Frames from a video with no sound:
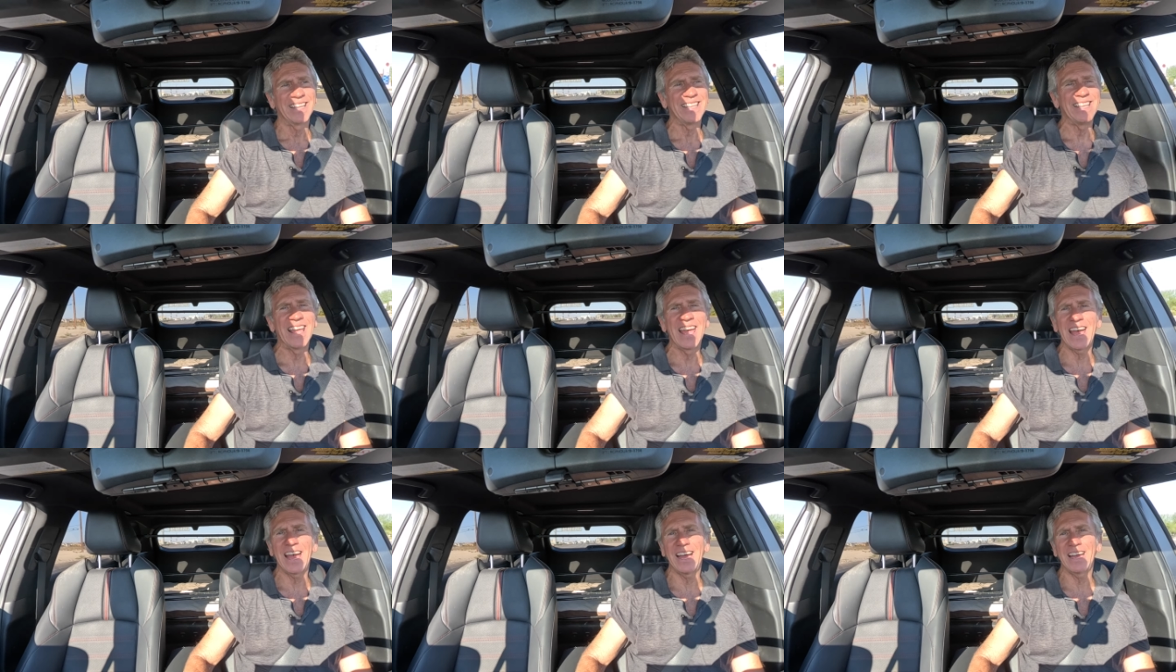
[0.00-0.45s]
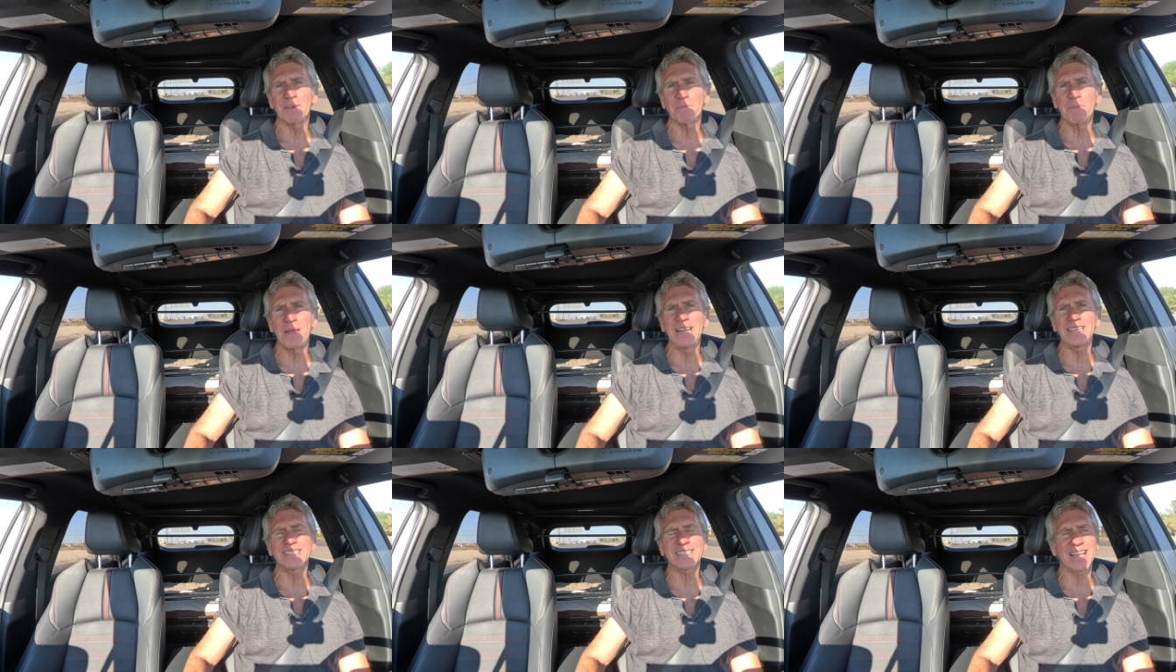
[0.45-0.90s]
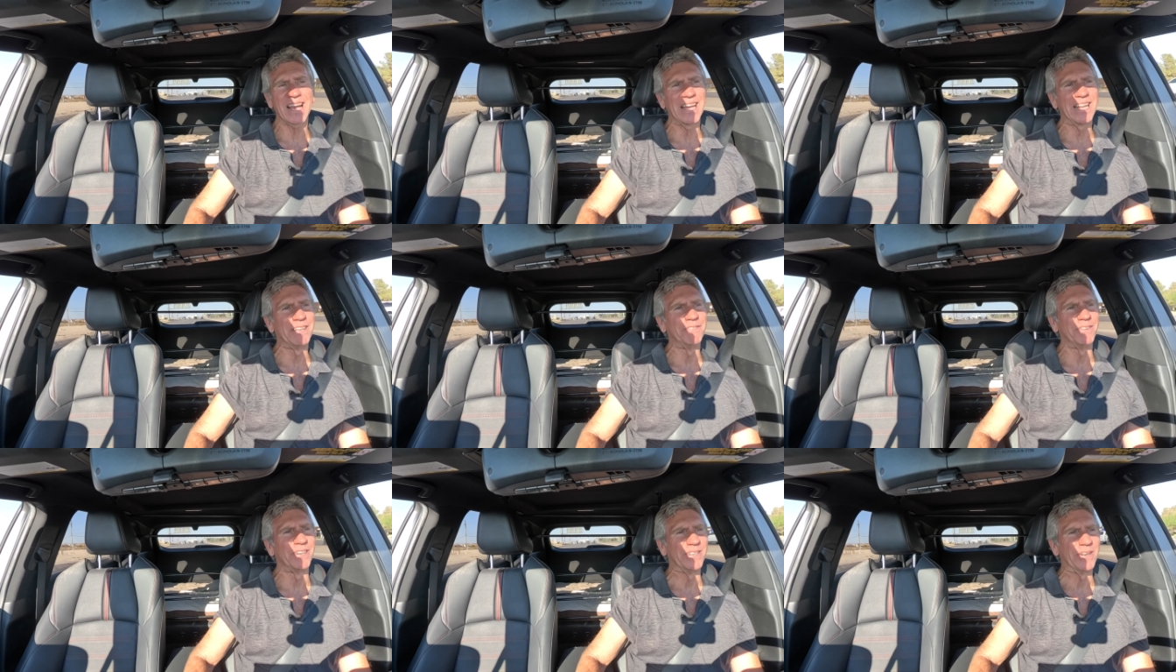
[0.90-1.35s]
yeah, it makes
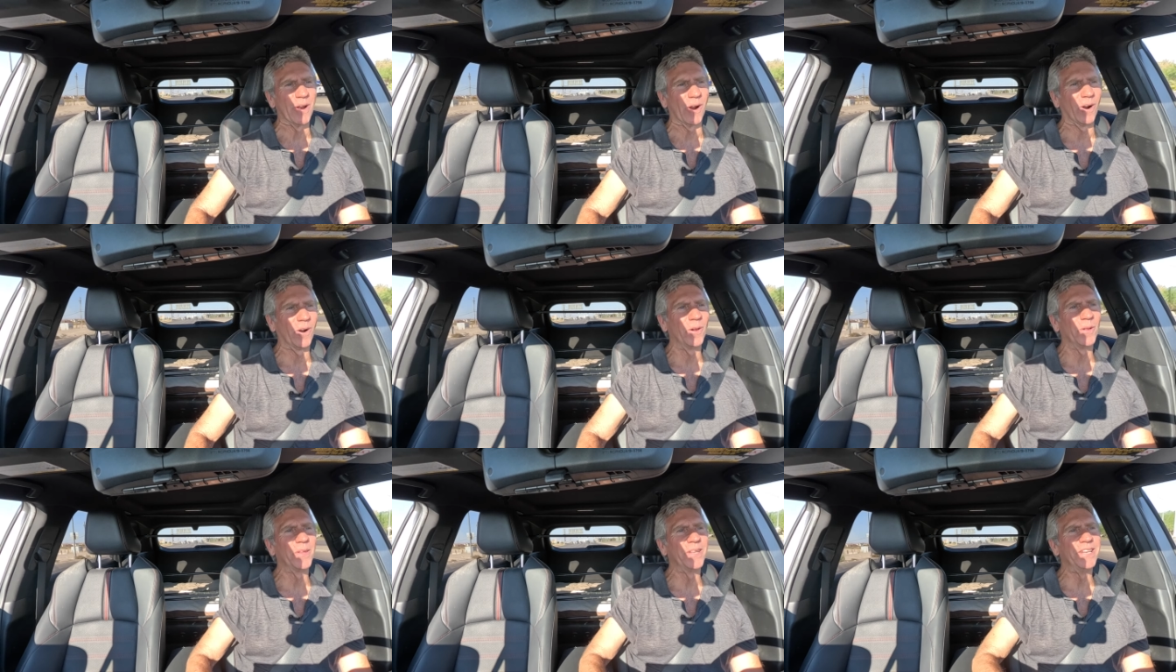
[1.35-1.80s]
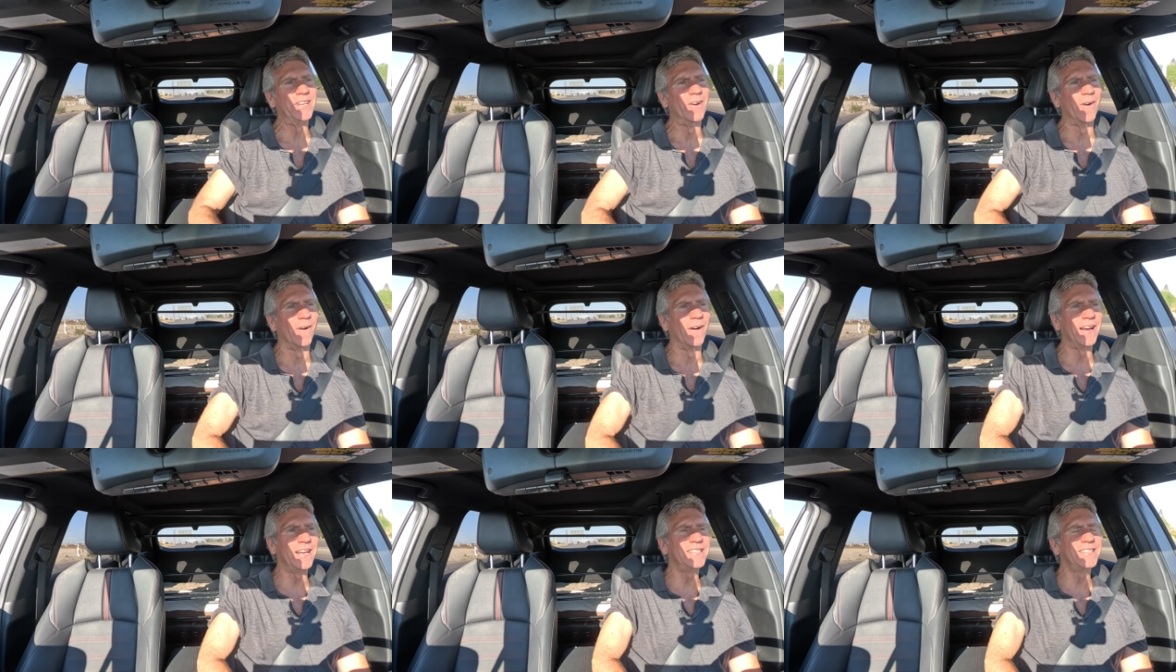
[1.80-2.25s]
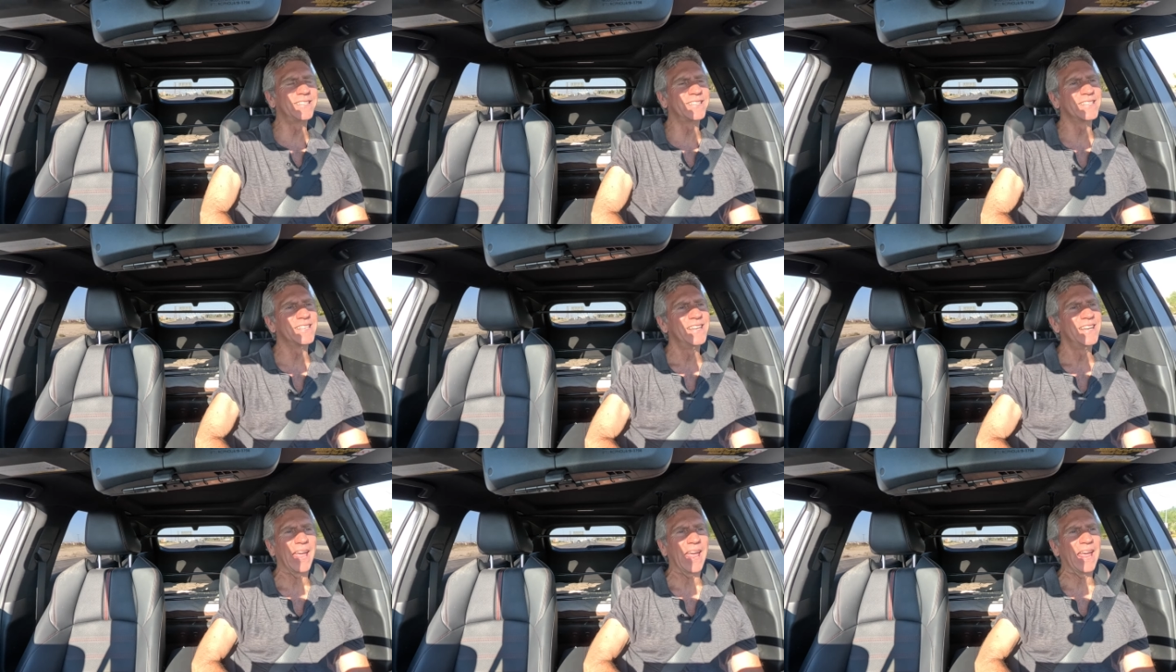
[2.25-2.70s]
kind of a gnarly noise,
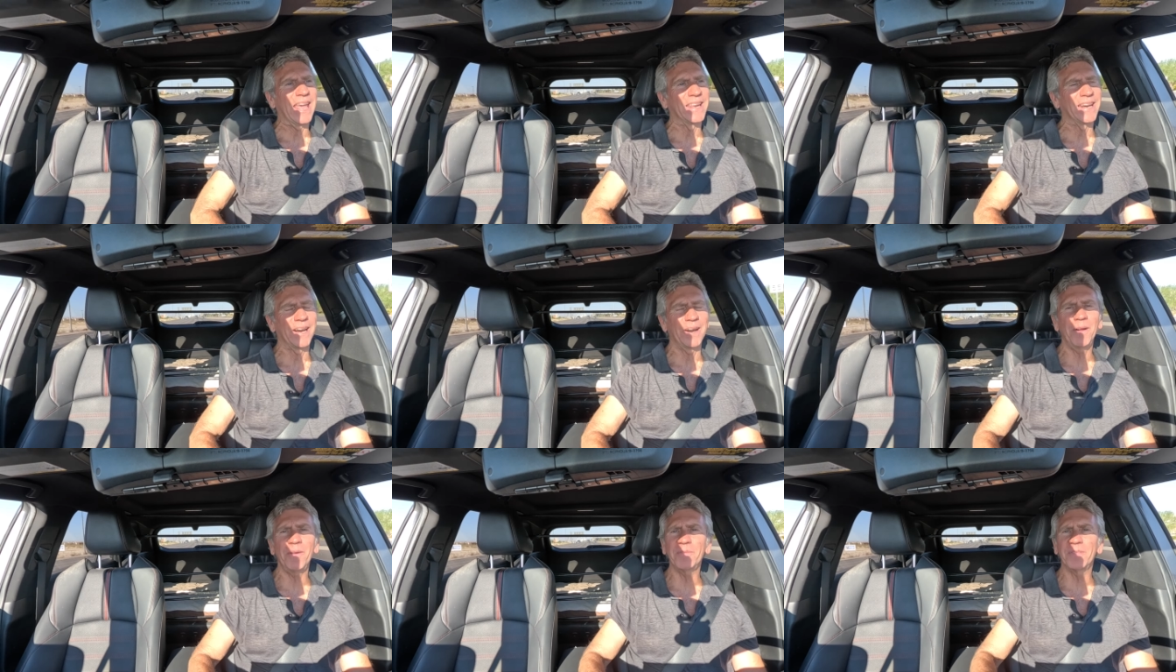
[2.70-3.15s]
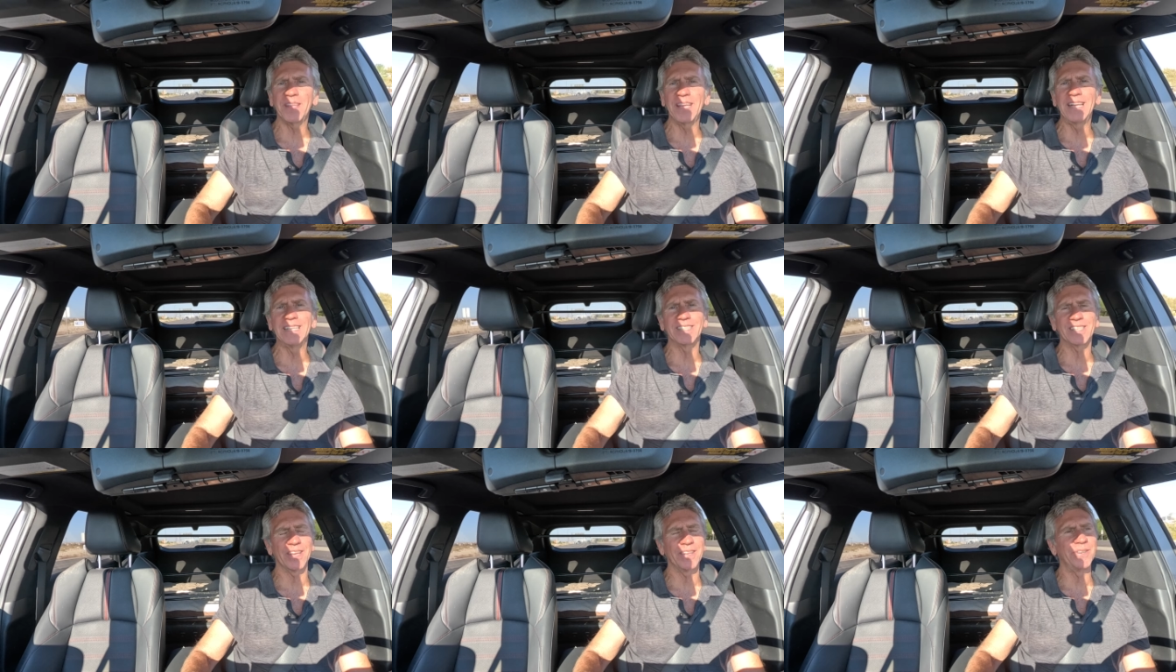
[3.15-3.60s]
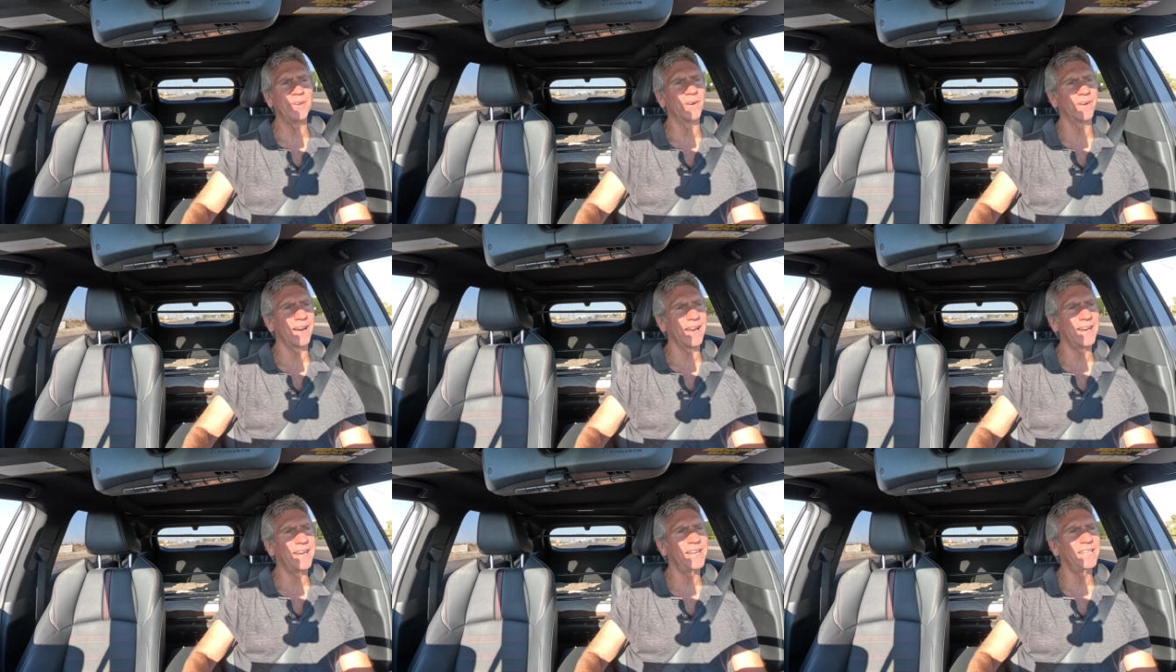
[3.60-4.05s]
and I don't think it's under
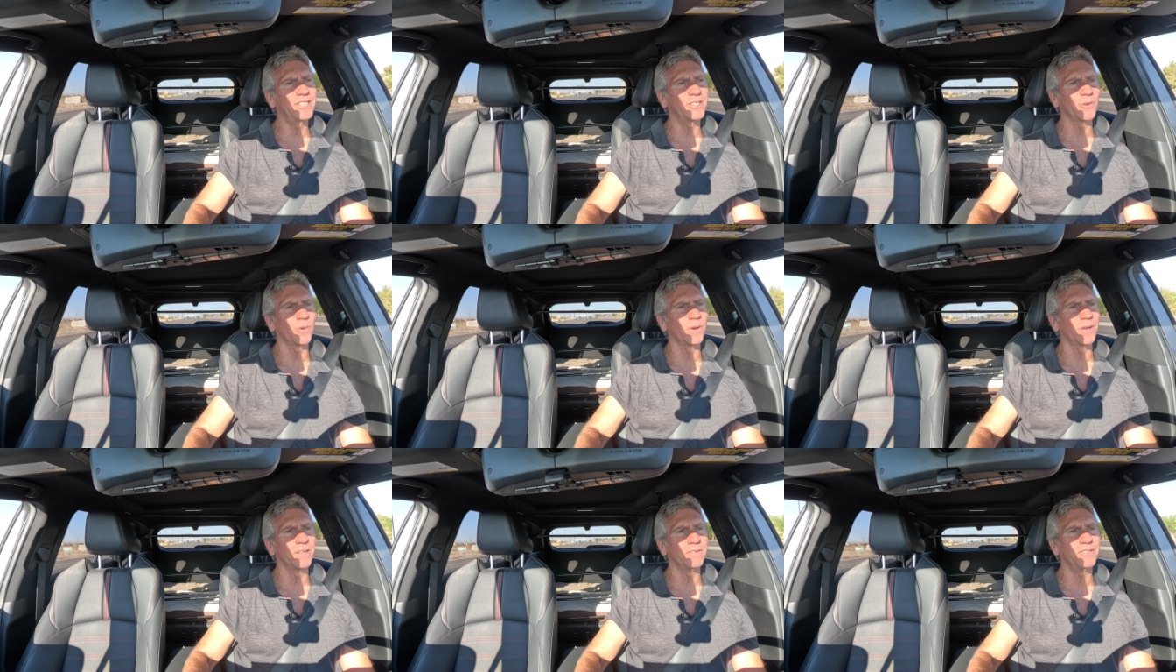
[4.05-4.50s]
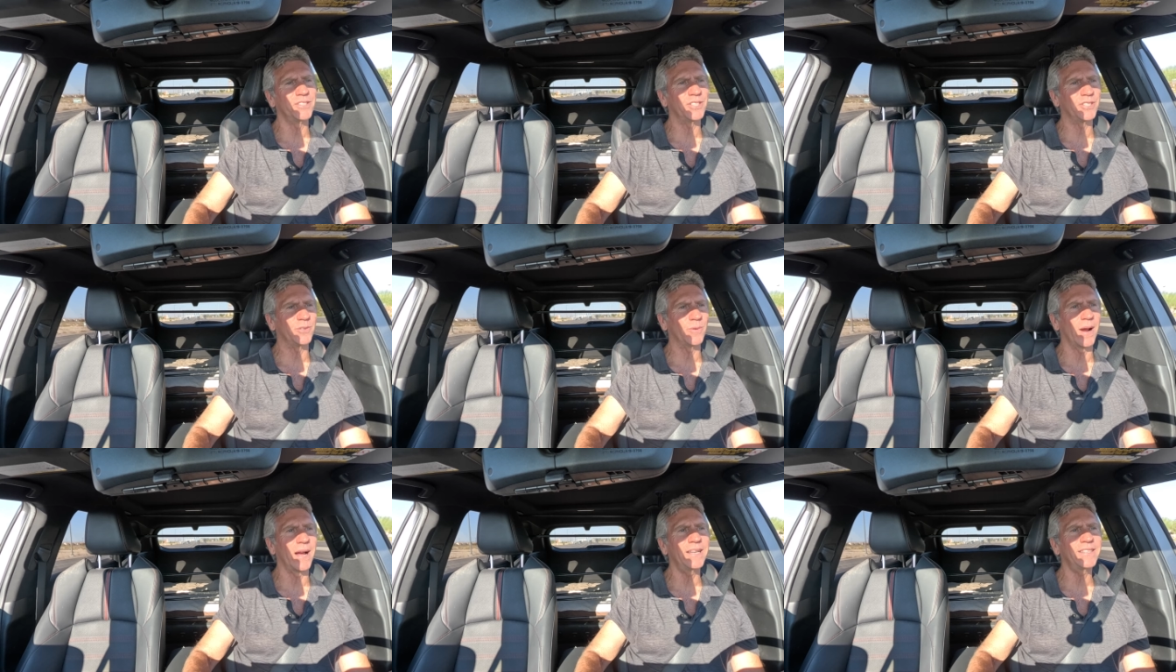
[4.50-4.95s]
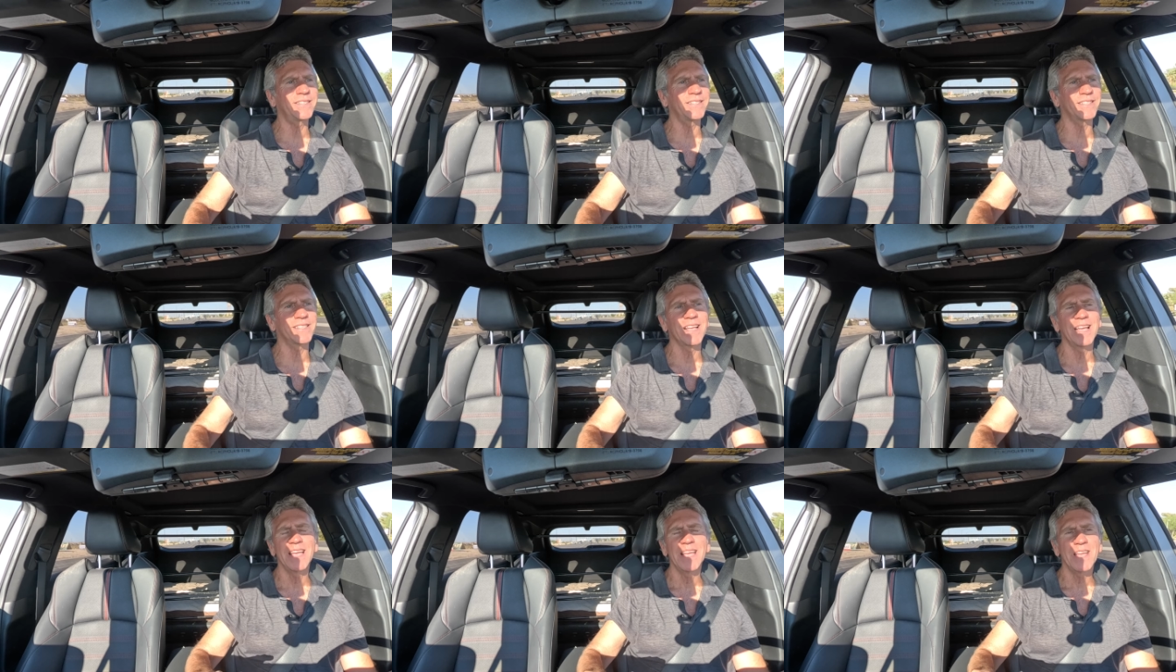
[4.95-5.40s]
any sort of stress.